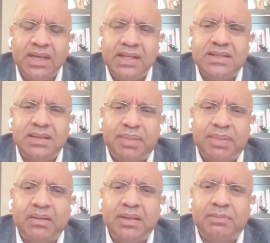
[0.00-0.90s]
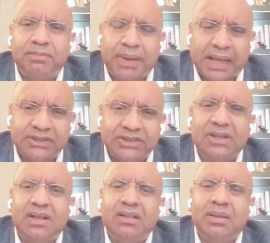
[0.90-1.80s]
it's about the
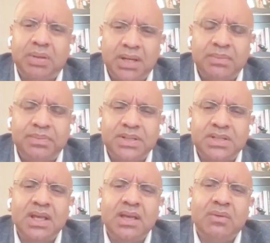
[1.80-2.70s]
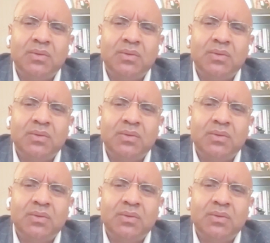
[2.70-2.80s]
passion and the purpose.